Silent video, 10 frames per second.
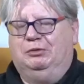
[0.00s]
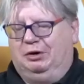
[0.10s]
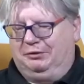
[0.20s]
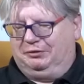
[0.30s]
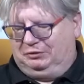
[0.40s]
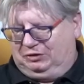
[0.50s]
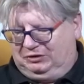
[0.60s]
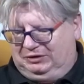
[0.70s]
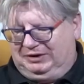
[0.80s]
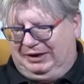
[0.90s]
rather than
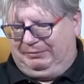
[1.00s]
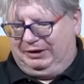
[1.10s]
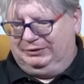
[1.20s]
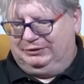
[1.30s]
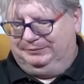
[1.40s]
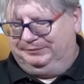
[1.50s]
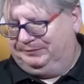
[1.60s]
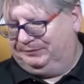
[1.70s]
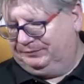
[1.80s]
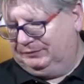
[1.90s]
just a tablet.
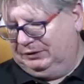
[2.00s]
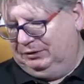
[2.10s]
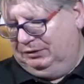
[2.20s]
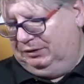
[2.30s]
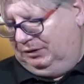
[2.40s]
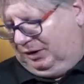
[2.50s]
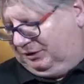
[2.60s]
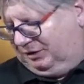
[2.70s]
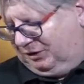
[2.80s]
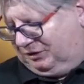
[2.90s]
And
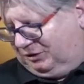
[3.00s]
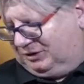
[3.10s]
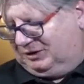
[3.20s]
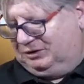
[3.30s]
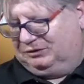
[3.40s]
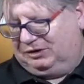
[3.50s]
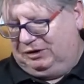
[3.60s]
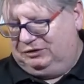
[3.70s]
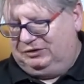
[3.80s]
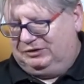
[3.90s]
another nice little
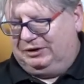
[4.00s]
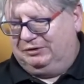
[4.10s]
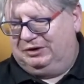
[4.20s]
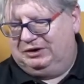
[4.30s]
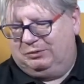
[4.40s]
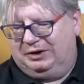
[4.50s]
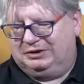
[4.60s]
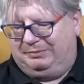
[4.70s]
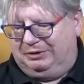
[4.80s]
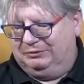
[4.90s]
touch is now that these
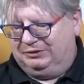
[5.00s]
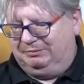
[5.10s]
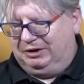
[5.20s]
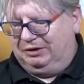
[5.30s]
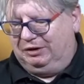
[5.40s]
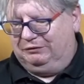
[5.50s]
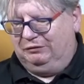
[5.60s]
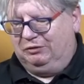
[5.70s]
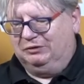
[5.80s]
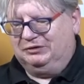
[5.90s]
waist belts are big enough,
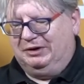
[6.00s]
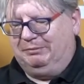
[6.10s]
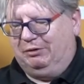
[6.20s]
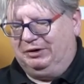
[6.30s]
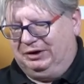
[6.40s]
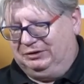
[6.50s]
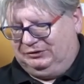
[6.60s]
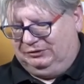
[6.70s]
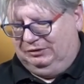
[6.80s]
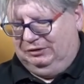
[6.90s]
you've got zip
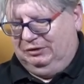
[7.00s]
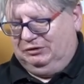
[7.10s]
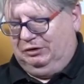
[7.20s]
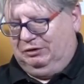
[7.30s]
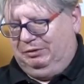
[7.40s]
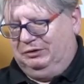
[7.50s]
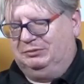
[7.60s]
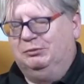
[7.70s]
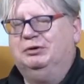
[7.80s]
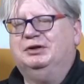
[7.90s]
pockets. So you can put
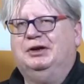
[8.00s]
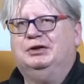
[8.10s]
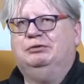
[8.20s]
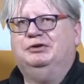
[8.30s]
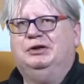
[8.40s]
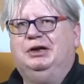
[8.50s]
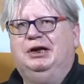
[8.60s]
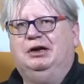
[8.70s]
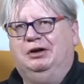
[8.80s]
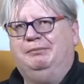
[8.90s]
small accessories in
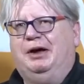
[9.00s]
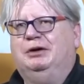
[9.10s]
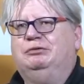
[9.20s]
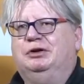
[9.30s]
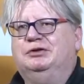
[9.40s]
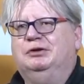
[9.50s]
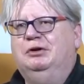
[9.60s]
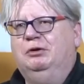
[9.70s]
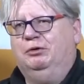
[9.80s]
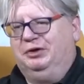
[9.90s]
here like batteries
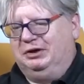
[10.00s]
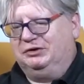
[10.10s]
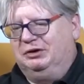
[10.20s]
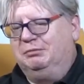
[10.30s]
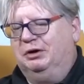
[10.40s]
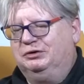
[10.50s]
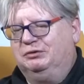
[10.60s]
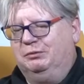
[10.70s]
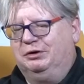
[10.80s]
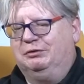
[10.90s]
or things that you might
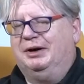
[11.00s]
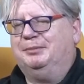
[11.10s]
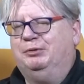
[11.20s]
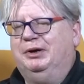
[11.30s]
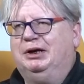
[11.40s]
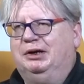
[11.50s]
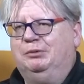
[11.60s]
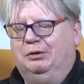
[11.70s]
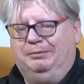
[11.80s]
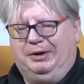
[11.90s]
just want to grab quickly
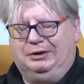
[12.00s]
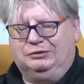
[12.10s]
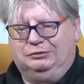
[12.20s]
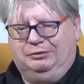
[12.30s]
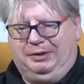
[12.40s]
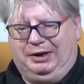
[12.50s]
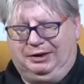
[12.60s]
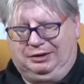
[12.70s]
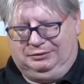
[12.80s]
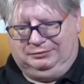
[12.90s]
while the bag's on your back.